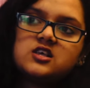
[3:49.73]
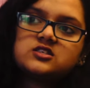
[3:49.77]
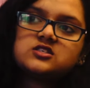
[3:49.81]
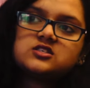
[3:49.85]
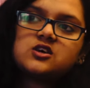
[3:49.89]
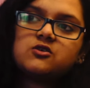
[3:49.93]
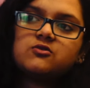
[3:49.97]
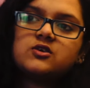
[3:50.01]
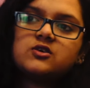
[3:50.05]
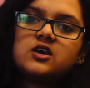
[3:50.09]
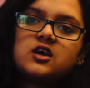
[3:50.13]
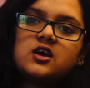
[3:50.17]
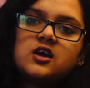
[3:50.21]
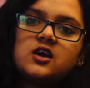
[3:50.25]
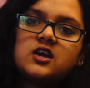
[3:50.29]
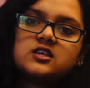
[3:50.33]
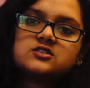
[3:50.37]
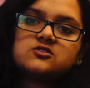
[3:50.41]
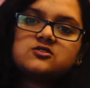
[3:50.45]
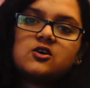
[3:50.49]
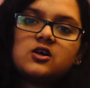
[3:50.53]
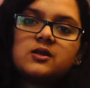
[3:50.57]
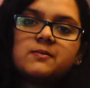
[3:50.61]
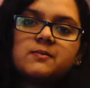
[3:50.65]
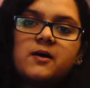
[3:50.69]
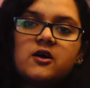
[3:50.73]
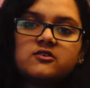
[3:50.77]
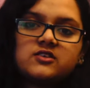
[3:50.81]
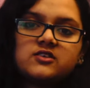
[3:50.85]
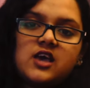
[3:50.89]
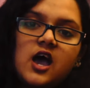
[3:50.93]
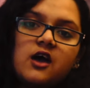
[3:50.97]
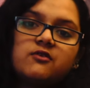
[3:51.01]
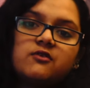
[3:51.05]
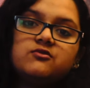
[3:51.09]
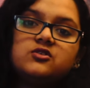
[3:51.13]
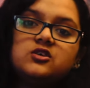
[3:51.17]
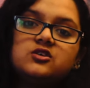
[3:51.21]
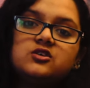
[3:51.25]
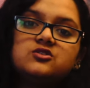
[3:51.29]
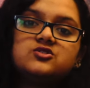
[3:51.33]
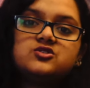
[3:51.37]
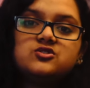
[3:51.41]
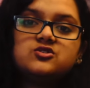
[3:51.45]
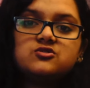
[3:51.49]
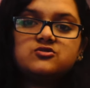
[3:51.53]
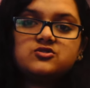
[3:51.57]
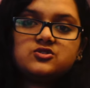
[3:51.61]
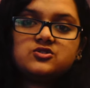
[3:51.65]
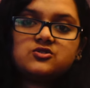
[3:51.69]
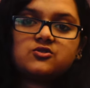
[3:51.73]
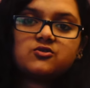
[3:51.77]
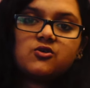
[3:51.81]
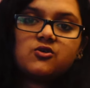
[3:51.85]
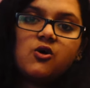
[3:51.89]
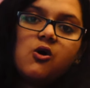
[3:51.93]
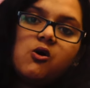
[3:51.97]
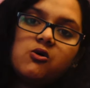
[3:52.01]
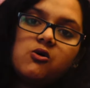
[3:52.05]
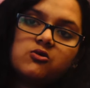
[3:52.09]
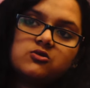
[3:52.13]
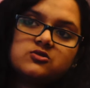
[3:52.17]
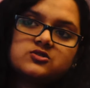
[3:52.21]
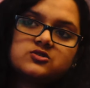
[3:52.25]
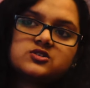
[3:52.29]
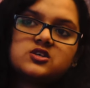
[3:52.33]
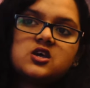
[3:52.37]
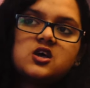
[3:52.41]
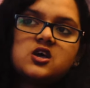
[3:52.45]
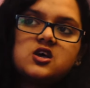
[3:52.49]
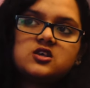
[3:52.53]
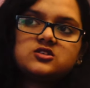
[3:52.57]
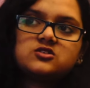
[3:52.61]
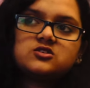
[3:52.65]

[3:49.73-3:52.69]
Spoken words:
So it's all about how you choose your halls